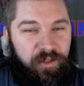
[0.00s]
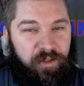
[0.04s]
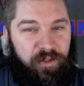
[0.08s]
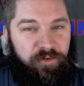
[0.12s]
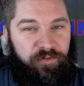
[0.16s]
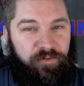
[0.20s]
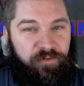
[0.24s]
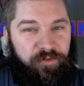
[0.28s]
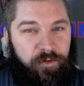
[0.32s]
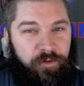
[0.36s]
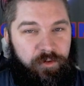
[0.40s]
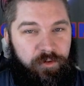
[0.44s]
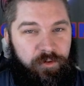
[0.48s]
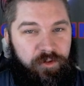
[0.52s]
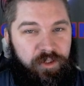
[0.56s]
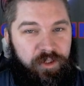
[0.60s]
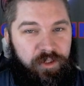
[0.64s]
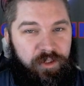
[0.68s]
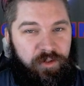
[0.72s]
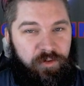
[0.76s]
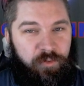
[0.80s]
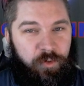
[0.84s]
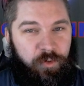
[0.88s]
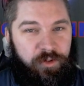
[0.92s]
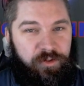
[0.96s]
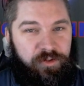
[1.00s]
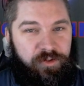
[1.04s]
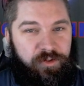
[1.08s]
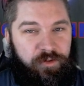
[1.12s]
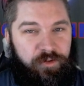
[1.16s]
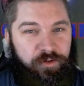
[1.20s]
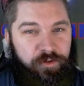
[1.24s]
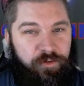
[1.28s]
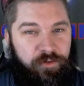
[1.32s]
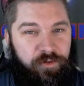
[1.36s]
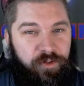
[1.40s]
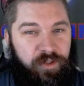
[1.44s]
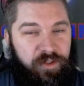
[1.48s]
if you guild want to
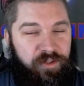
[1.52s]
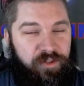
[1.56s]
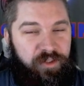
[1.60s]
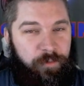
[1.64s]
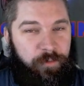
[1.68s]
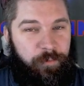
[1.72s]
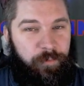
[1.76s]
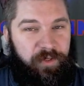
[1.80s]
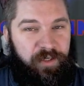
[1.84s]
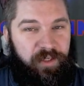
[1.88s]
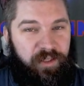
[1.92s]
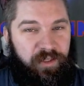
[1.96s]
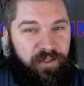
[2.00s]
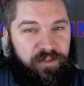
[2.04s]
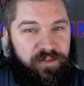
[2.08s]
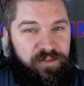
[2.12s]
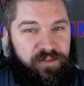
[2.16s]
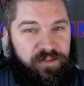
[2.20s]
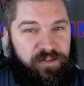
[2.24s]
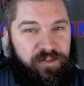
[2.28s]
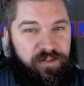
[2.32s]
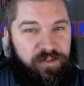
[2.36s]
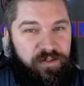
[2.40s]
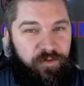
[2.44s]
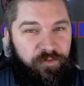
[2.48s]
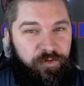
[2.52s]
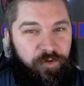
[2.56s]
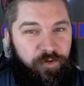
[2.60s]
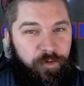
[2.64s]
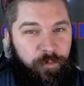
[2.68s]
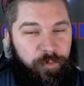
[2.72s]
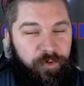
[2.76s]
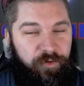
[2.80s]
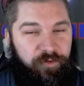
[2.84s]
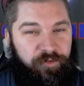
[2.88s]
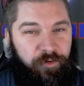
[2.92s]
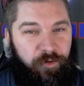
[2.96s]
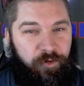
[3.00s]
do a deep analysis of your
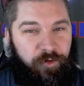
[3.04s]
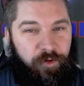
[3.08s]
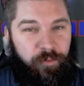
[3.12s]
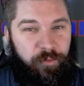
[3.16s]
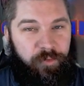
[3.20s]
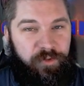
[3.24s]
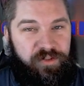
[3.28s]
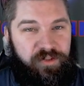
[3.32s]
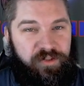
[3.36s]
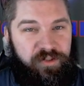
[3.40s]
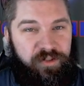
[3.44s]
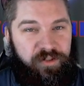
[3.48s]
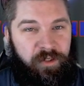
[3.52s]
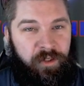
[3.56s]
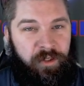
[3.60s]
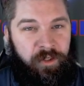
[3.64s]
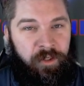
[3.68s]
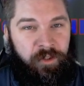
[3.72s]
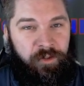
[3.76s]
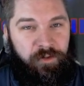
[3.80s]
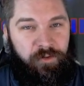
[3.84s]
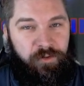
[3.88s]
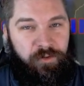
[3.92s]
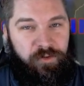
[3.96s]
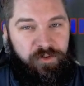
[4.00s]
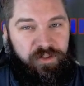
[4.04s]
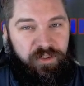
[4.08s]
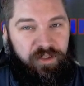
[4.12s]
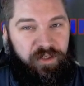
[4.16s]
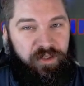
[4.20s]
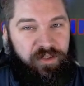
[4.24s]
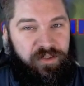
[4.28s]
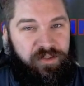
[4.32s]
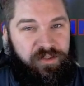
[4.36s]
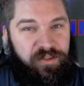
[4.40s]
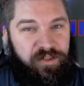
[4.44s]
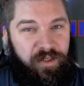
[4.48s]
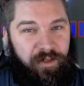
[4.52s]
performance using
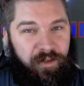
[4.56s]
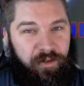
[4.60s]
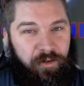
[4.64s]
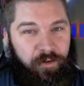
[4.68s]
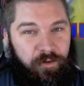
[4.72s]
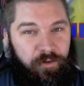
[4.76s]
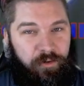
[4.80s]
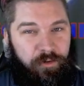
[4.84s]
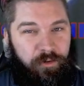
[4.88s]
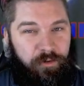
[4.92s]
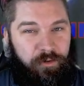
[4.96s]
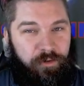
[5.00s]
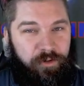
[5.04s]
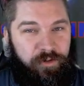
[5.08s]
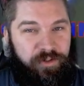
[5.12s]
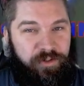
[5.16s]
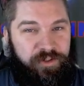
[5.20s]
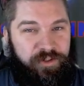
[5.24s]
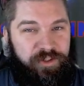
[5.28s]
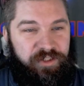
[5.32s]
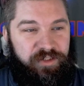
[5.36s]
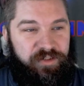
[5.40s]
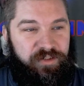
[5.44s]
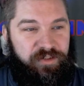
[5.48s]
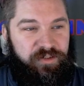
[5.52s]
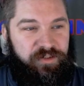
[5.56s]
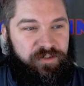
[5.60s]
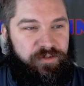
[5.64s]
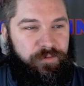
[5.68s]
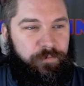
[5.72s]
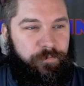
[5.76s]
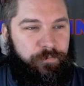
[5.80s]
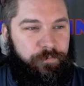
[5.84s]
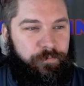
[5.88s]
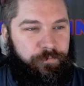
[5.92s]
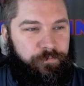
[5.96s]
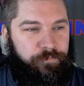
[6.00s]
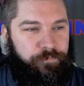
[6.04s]
Excel or Google Sheets.
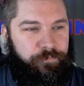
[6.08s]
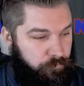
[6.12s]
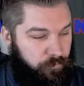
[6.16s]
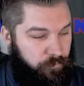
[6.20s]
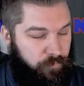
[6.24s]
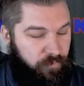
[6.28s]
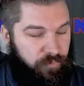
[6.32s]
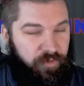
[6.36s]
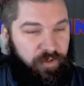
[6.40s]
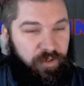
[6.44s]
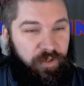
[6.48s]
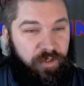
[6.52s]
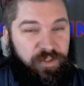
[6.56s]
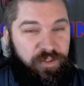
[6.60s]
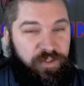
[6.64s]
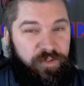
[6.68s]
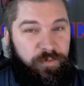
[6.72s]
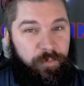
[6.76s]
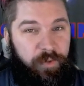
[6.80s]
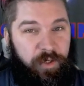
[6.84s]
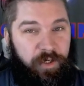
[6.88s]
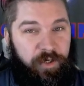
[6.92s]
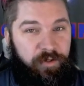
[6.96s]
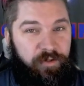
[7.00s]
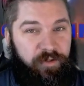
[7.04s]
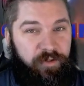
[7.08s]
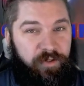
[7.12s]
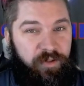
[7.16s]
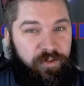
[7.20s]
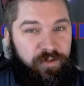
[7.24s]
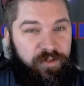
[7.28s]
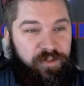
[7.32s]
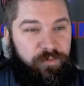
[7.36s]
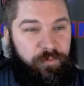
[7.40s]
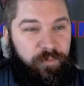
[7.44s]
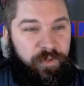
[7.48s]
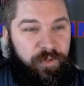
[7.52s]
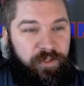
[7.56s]
The last button in
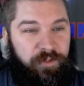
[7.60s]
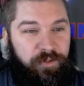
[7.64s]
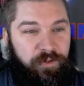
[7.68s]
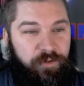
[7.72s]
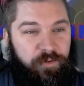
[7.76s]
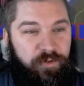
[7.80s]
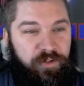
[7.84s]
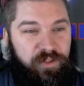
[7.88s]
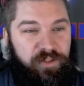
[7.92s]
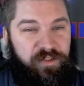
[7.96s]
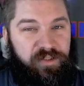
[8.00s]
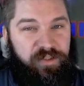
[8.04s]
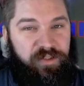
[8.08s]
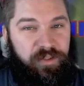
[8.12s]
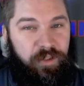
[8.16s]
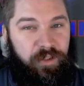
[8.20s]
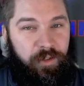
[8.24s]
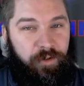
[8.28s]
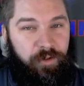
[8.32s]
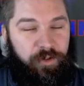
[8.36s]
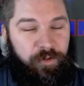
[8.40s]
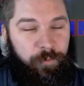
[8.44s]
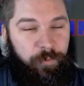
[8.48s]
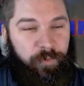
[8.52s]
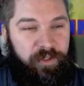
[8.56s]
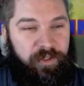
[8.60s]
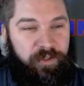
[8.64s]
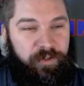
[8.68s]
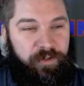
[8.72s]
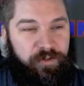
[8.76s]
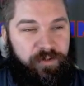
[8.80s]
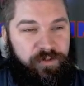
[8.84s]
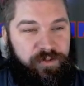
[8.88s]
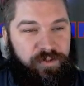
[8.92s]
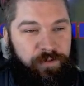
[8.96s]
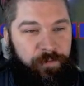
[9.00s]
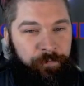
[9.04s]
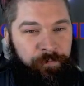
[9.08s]
this menu is Alert
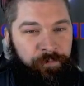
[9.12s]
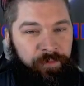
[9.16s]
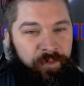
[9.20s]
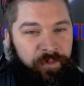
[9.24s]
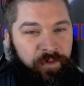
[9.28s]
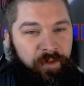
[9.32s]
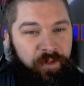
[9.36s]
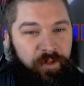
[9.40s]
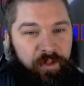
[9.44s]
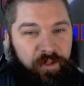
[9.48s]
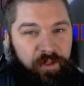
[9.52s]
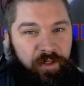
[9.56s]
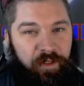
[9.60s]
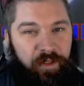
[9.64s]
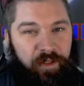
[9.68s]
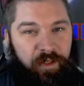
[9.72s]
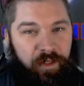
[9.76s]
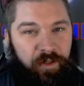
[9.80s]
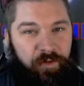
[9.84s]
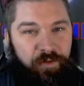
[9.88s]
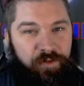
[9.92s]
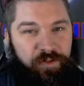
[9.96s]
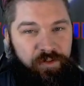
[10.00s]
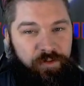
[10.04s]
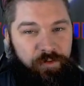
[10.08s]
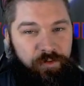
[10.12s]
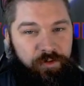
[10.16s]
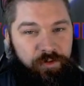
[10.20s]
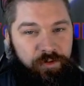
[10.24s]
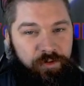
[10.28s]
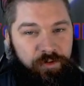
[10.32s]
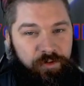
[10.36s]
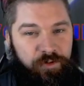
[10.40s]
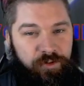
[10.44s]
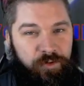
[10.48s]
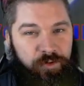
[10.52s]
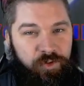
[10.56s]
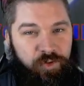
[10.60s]
Players. It allows you to
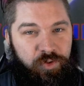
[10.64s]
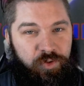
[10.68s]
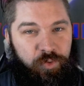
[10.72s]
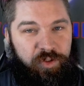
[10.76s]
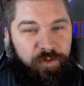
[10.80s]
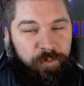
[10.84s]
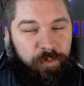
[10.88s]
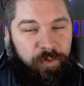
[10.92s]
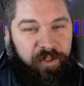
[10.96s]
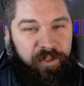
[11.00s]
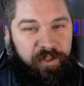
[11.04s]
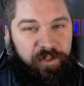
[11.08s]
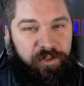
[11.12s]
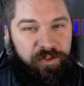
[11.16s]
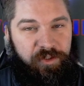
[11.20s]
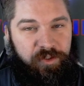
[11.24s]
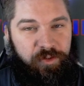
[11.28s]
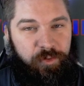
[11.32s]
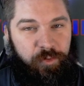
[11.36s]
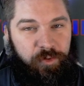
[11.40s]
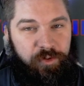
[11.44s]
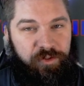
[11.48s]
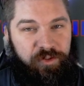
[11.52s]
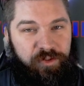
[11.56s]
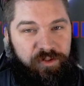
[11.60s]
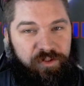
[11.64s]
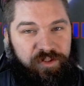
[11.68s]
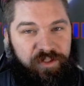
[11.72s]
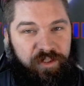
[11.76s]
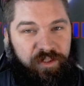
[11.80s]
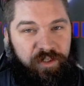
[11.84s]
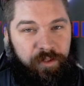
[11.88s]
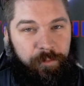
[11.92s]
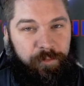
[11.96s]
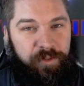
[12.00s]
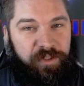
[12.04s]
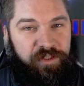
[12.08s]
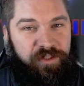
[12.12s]
choose which players you want to send
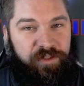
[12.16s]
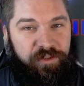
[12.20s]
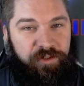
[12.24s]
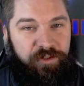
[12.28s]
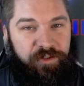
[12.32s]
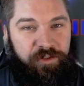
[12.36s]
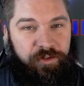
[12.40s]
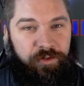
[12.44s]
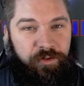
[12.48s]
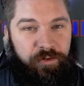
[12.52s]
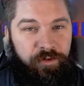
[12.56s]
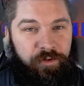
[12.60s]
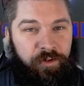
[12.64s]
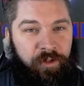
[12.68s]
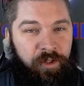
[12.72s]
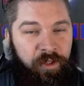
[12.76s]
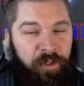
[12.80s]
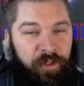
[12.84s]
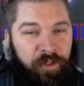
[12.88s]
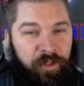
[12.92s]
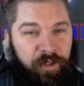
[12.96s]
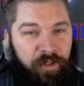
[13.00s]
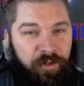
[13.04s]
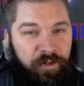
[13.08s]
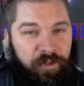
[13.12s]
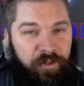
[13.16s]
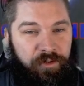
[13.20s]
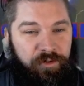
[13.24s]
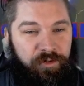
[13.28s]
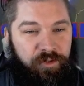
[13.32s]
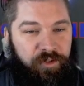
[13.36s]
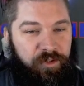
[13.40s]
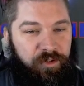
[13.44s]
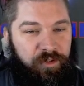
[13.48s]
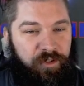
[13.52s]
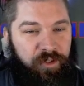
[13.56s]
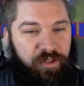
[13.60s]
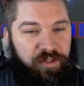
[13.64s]
a message to and then you
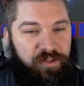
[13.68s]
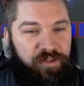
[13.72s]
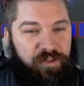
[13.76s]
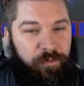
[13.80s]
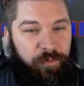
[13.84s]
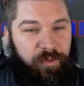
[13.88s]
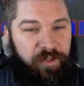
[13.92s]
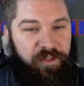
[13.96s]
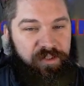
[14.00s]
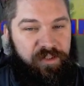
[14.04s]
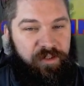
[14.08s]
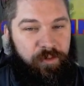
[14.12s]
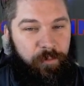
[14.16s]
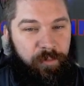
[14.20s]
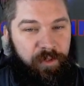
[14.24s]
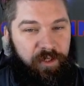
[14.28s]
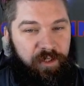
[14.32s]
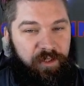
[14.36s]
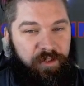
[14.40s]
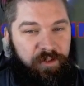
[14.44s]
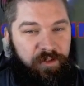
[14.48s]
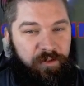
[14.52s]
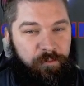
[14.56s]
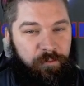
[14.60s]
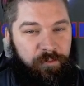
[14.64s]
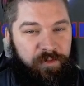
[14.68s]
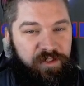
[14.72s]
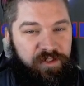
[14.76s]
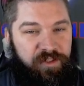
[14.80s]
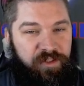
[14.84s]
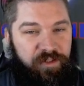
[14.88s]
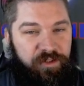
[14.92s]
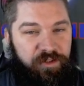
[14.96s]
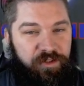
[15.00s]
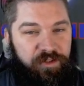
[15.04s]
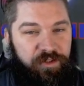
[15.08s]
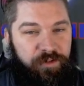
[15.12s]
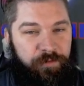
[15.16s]
can customize the
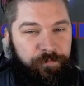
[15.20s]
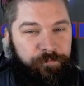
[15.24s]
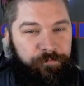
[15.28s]
message.